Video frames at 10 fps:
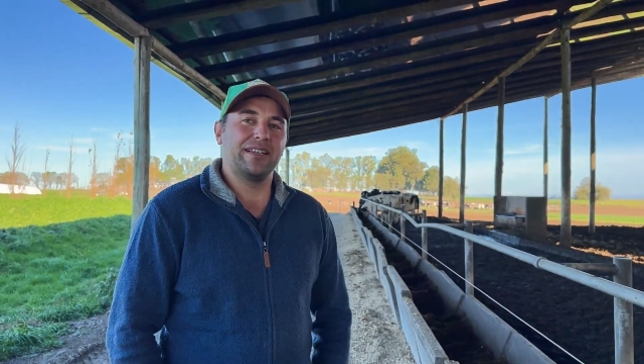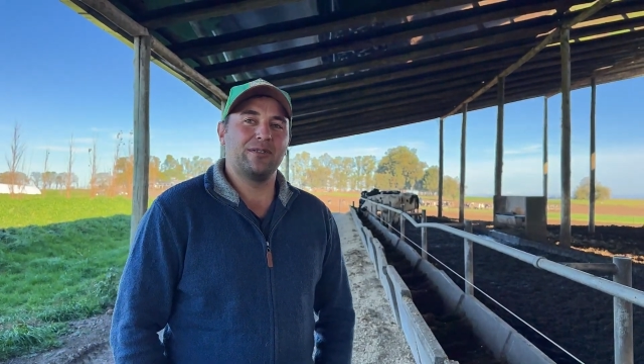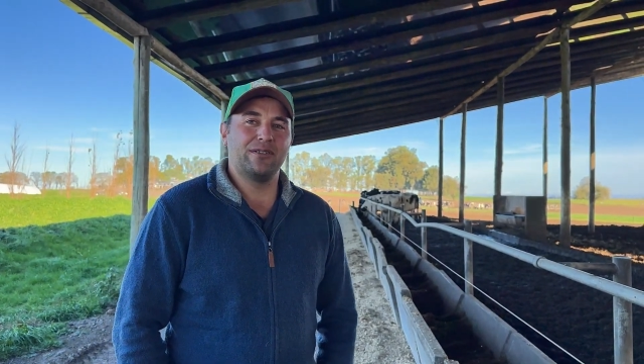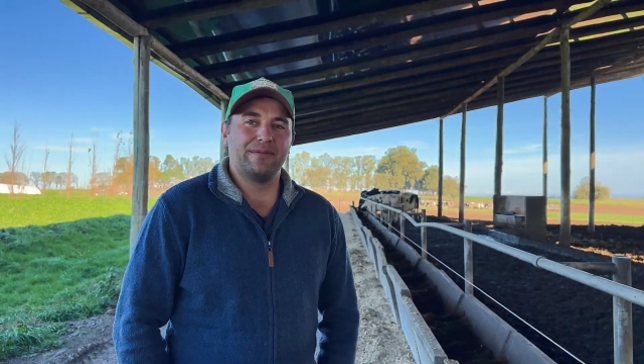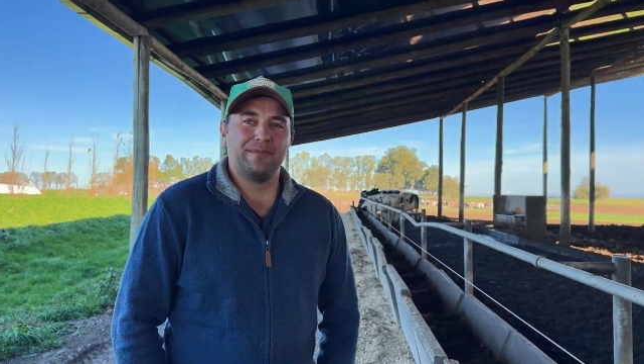
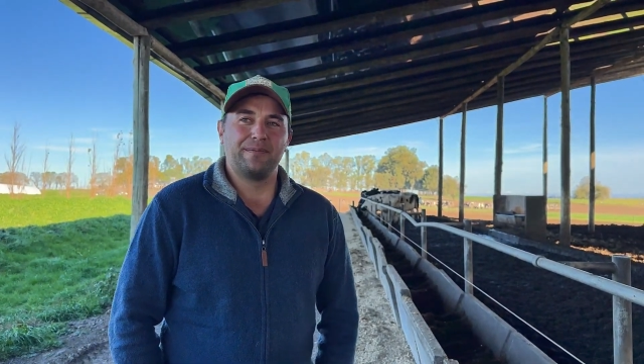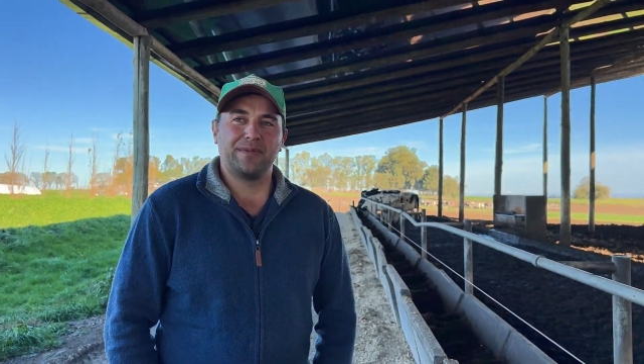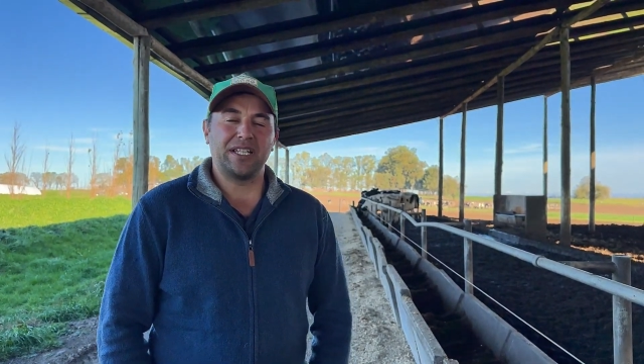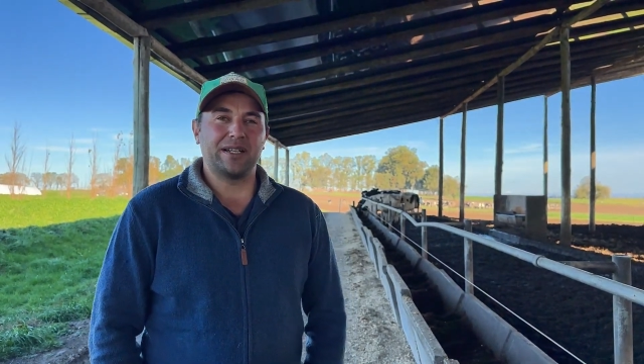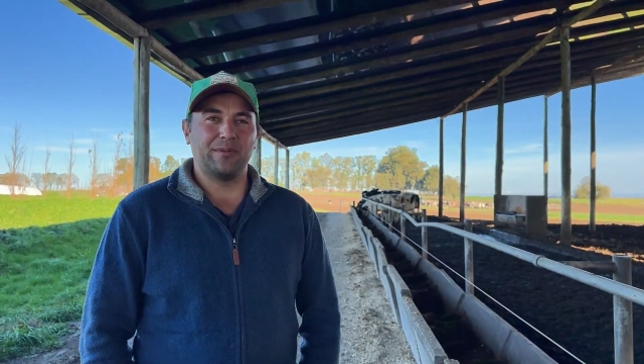Besides
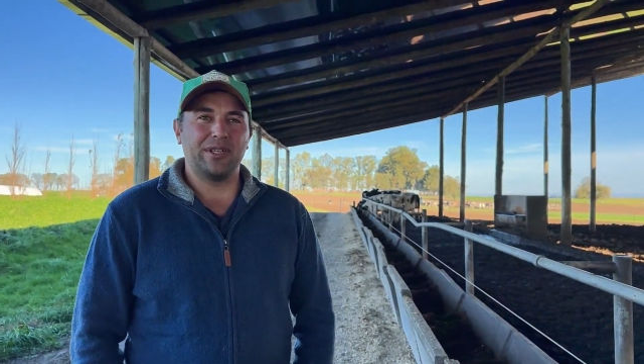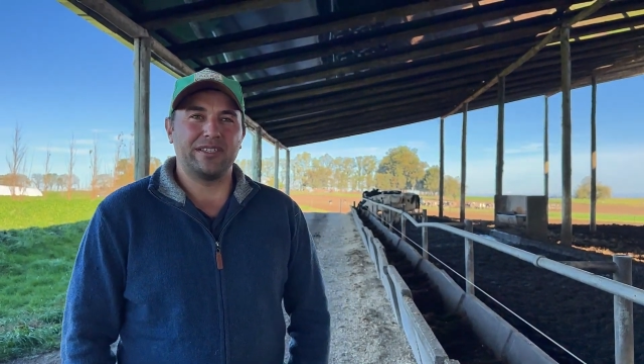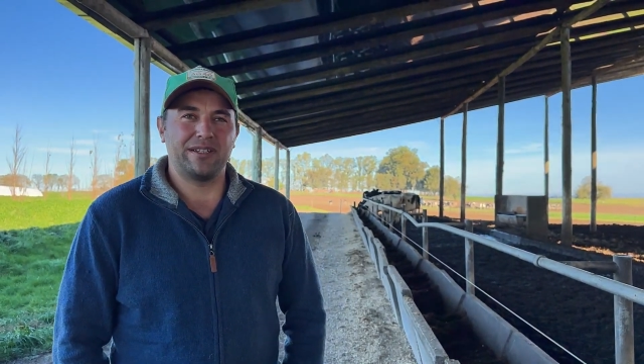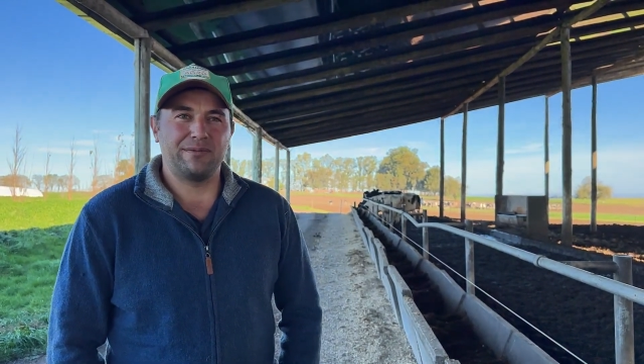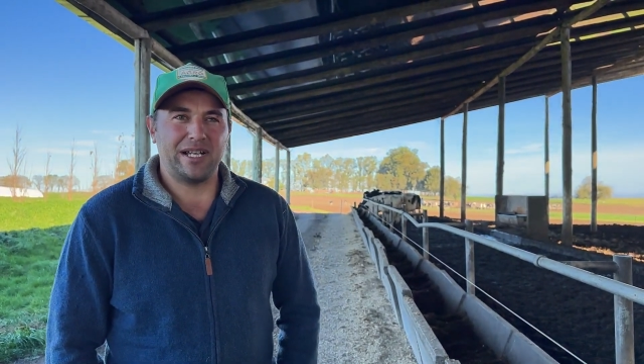that, the
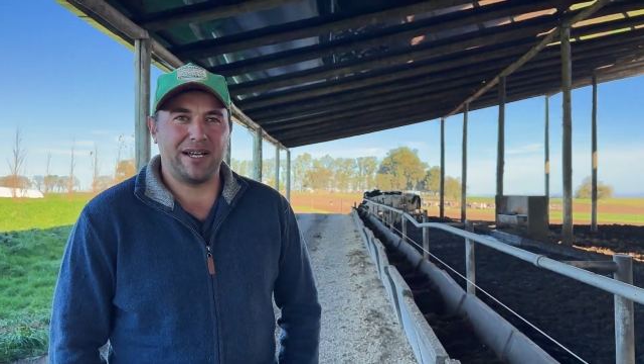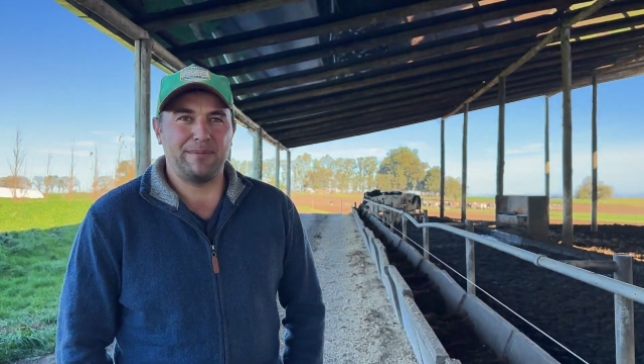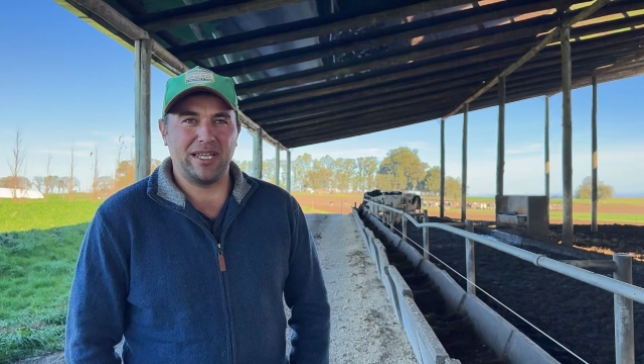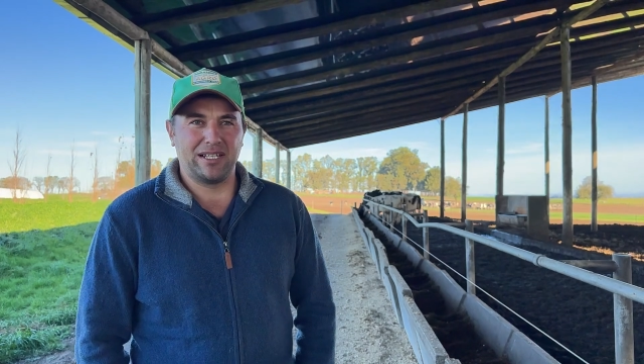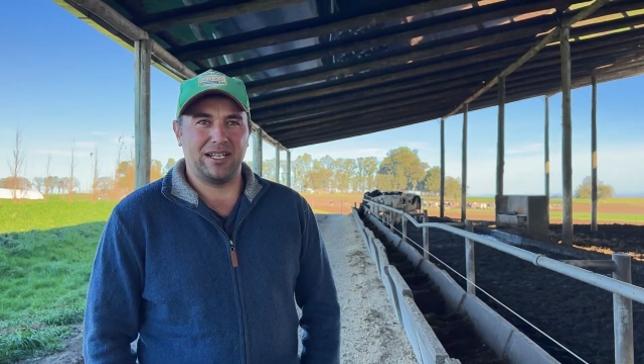grains
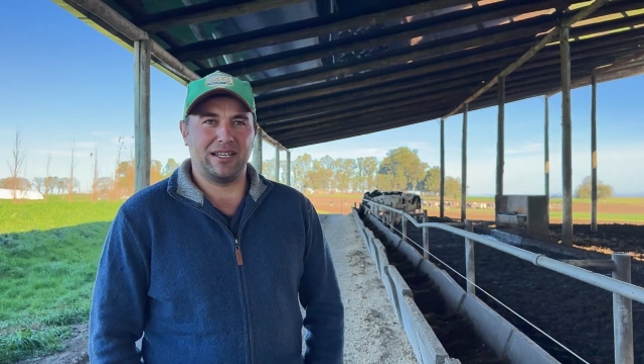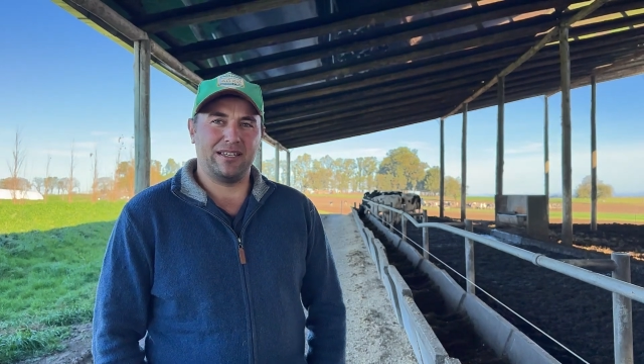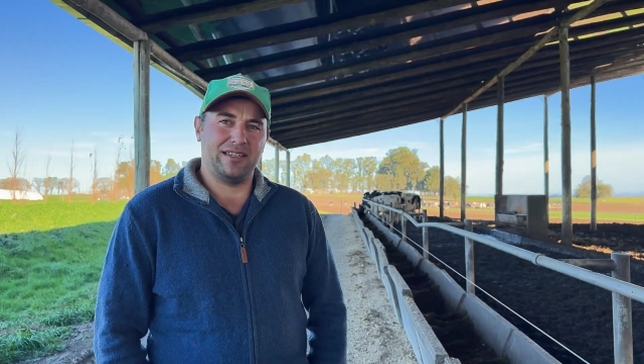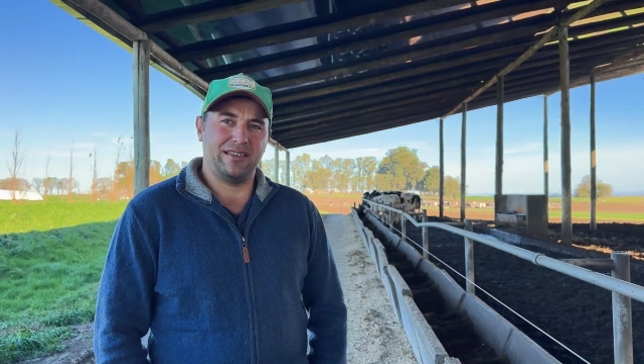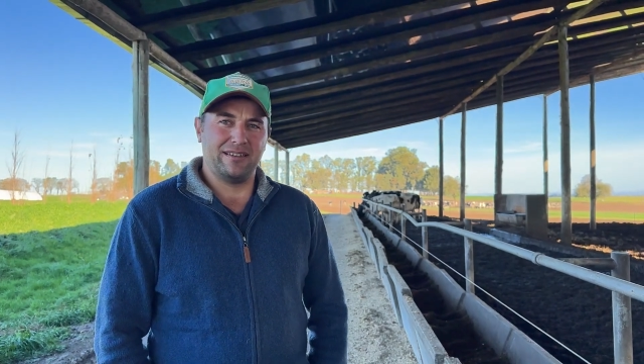are corn.